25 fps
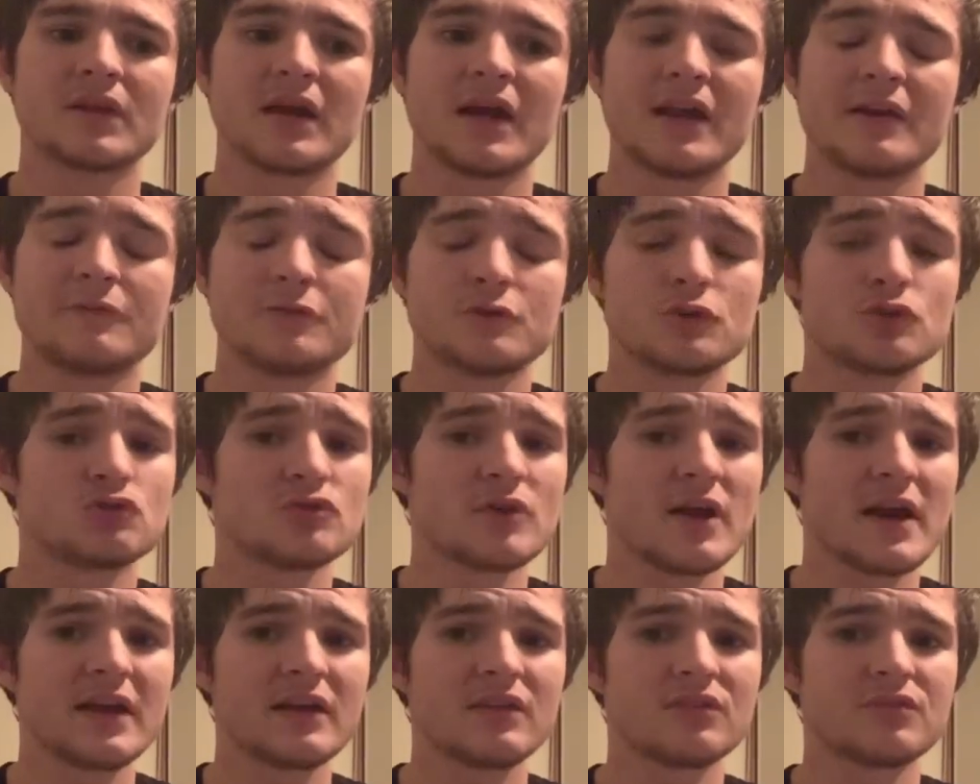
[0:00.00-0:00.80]
And if you're
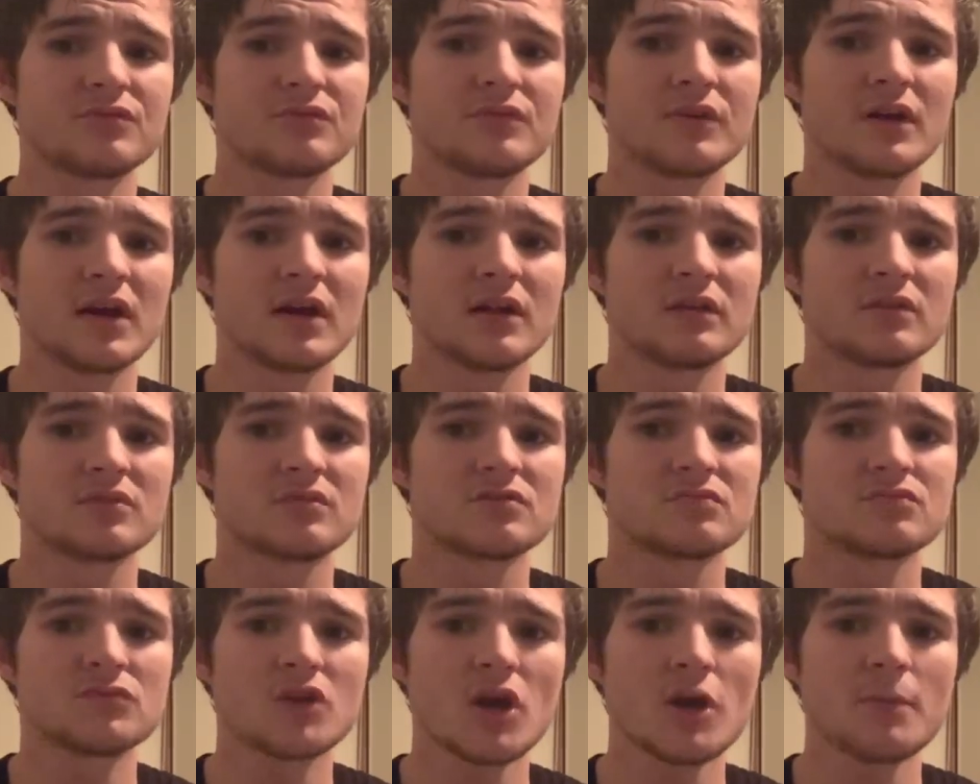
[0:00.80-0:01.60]
Dragons
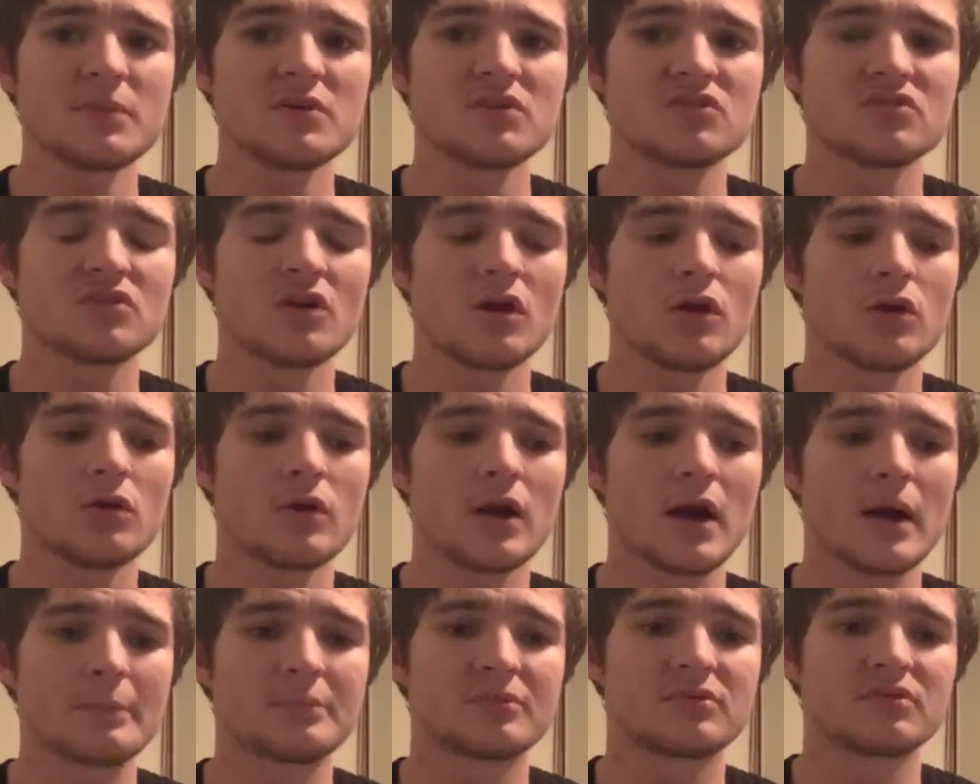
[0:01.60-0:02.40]
fans, don't be so
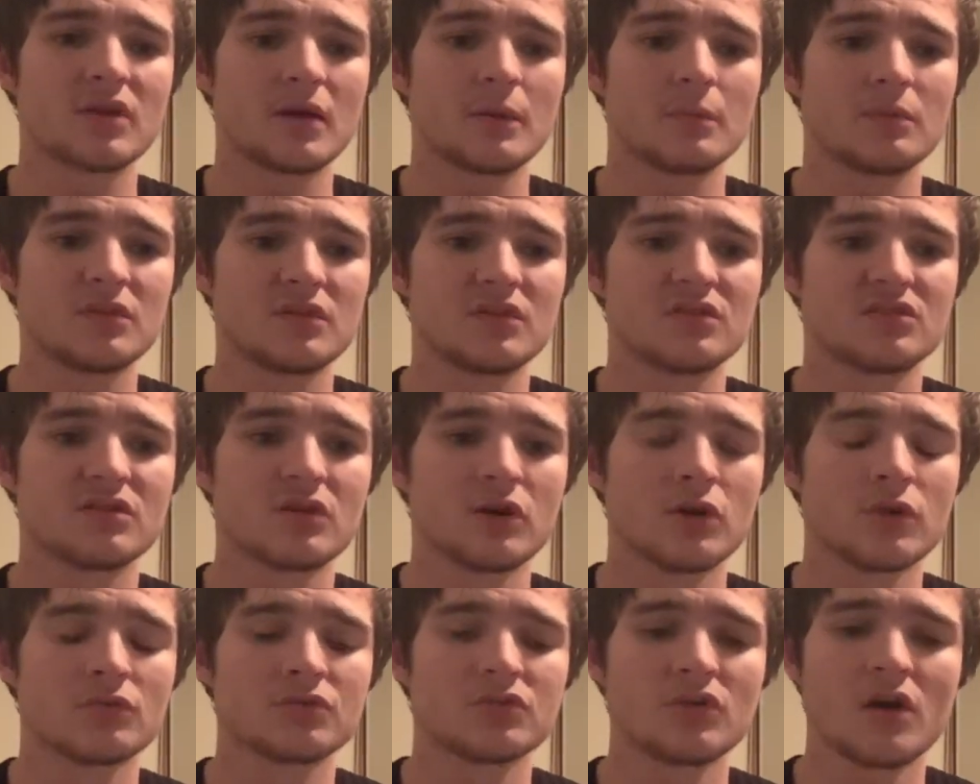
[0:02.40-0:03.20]
upset with
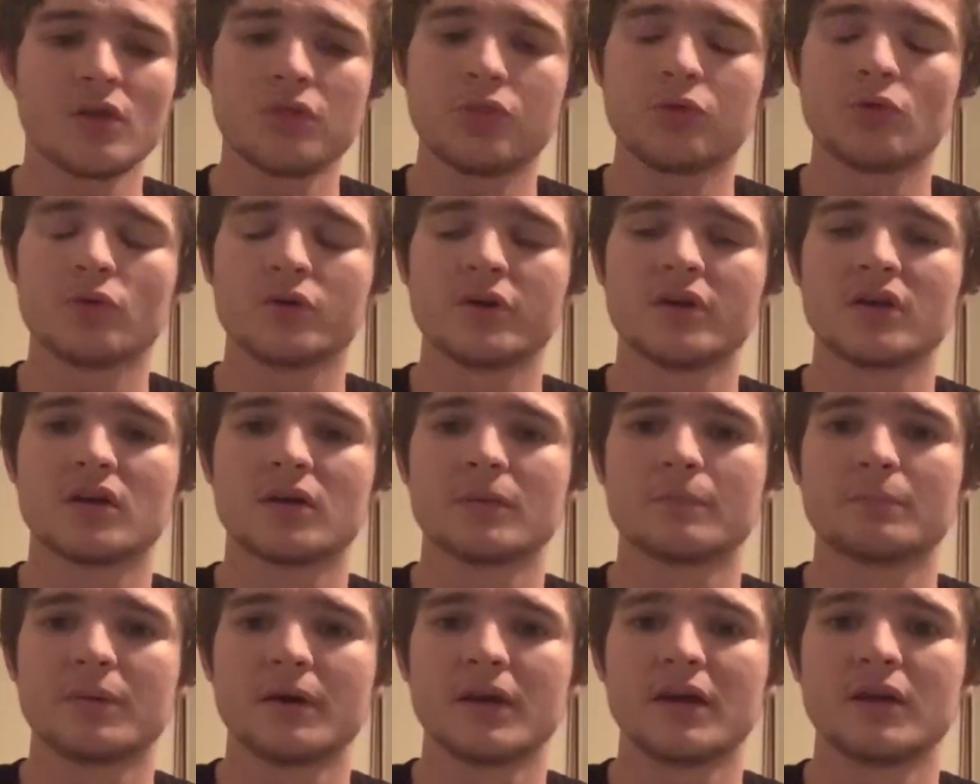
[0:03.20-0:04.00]
yourselves. I thought you
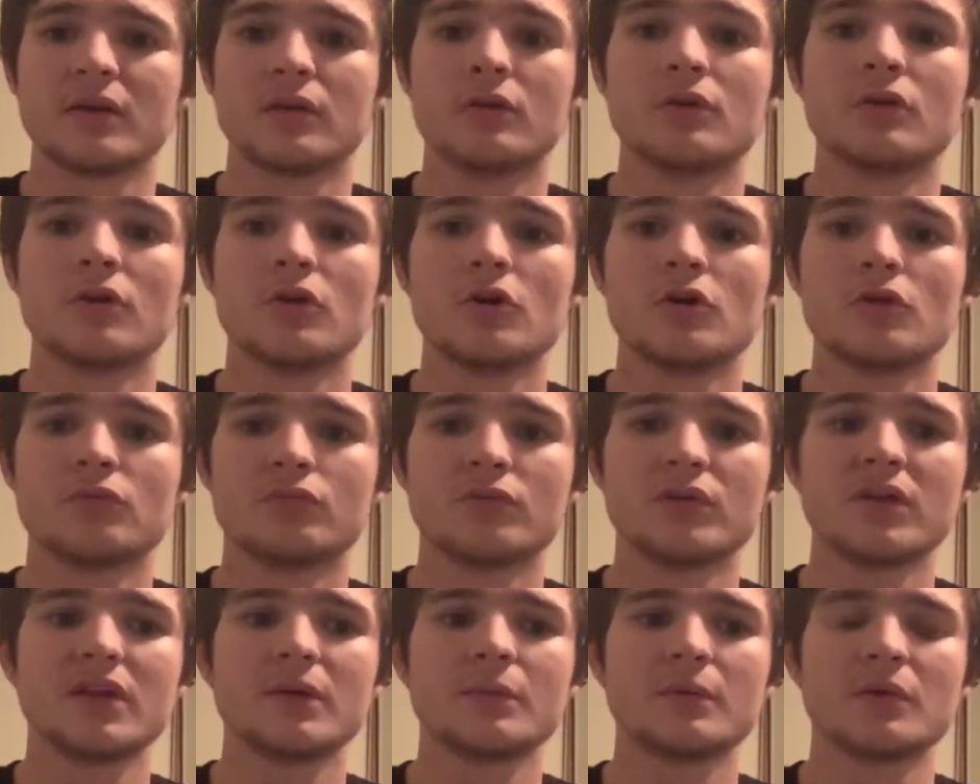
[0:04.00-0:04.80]
competed
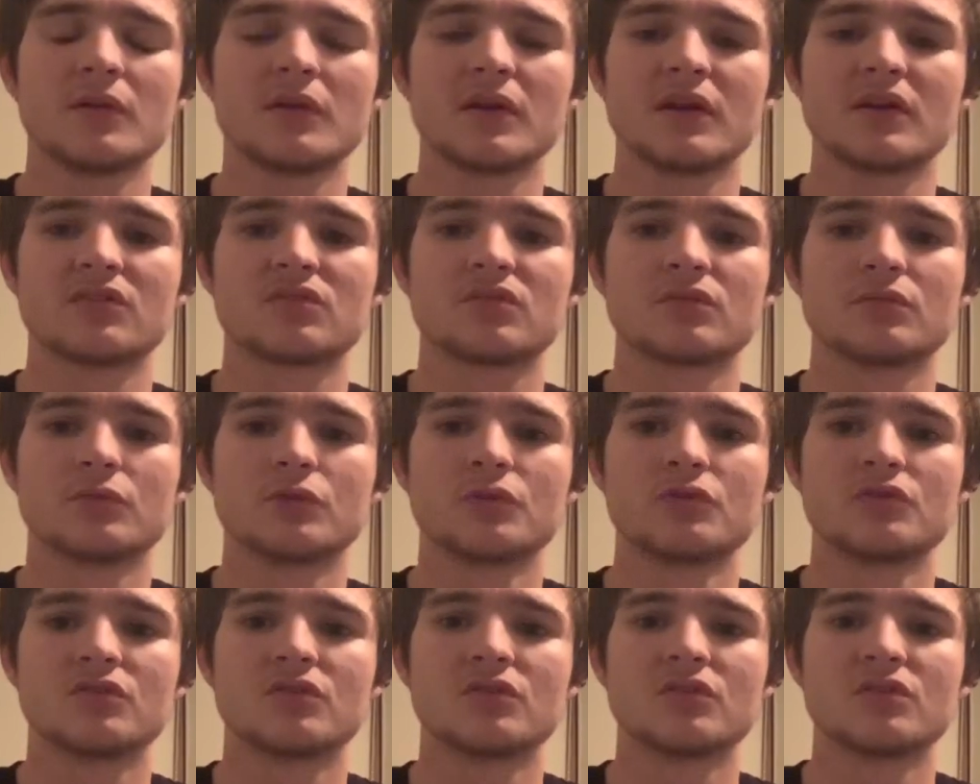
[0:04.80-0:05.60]
really well against the
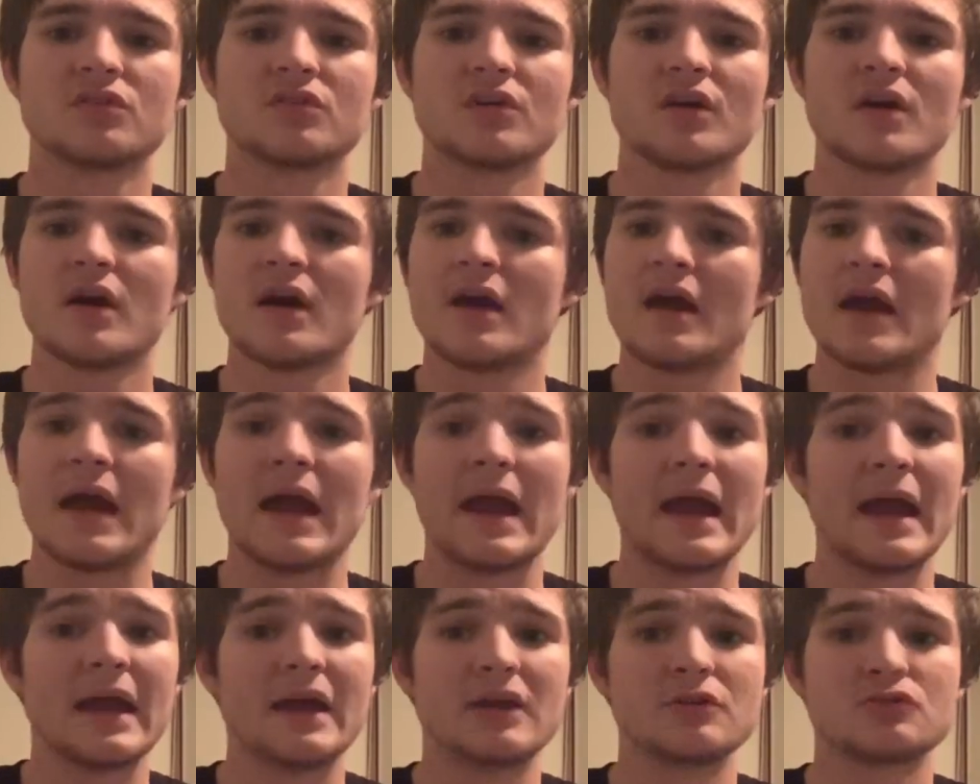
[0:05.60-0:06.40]
Roosters.
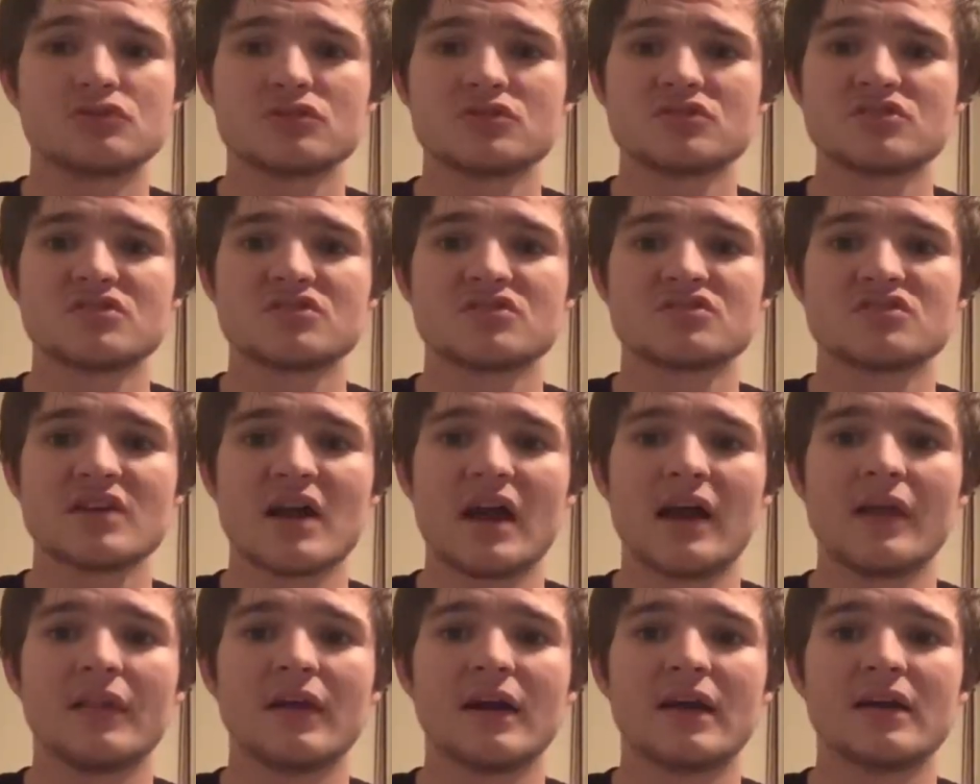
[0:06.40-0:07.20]
And Tristan
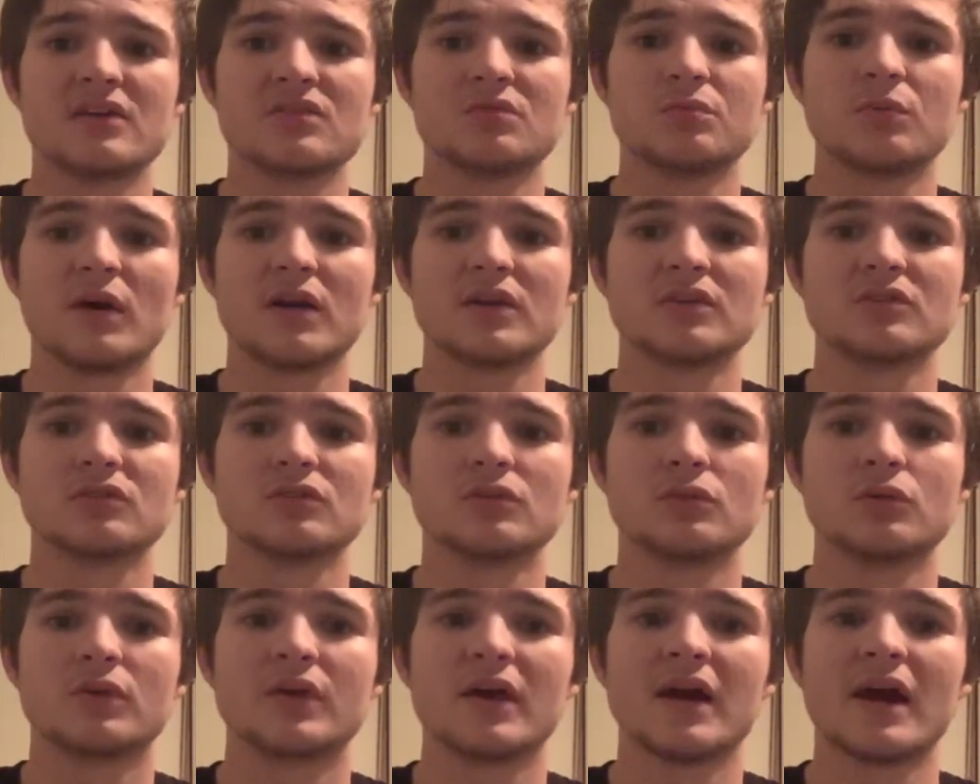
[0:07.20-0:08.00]
Saylor is one to
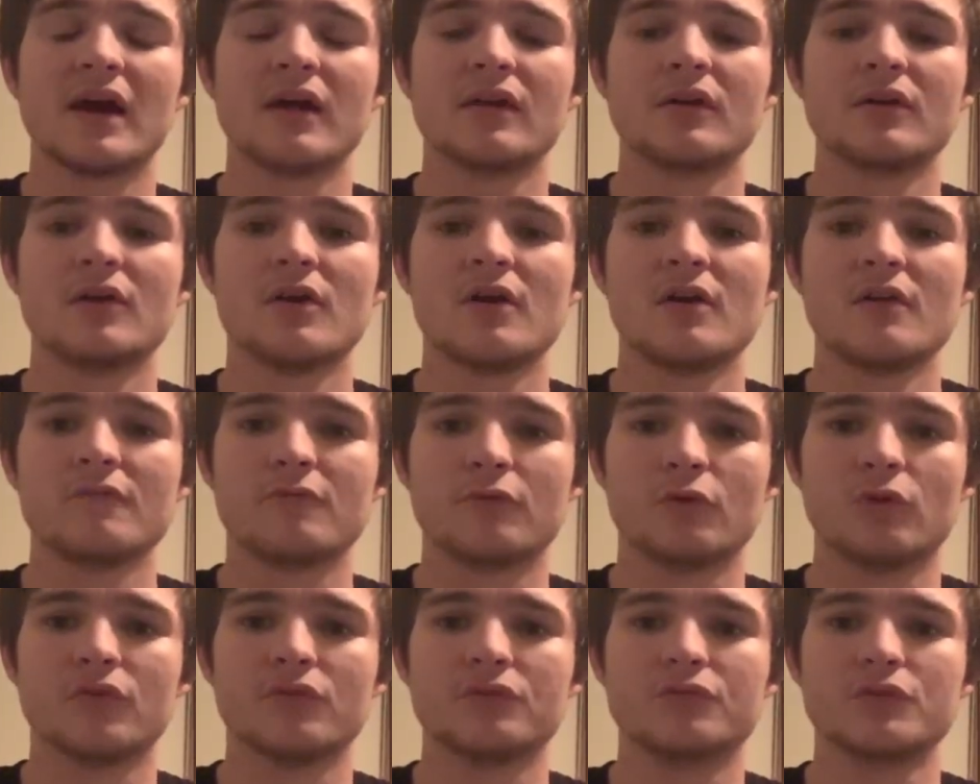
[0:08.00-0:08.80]
look out
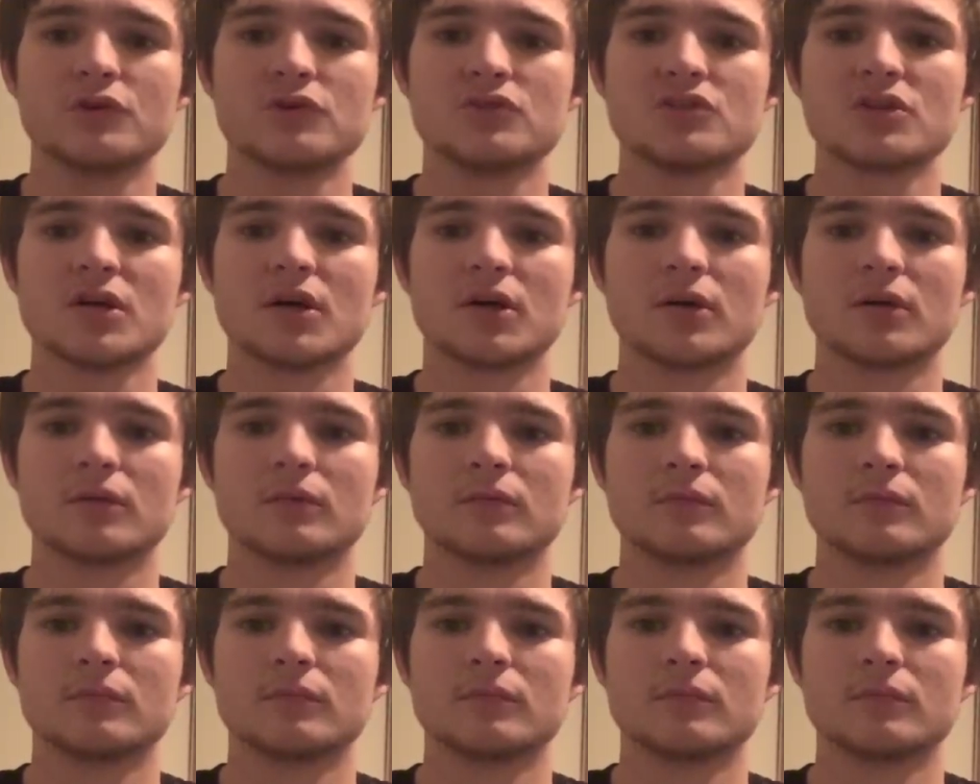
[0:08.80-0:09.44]
for the future.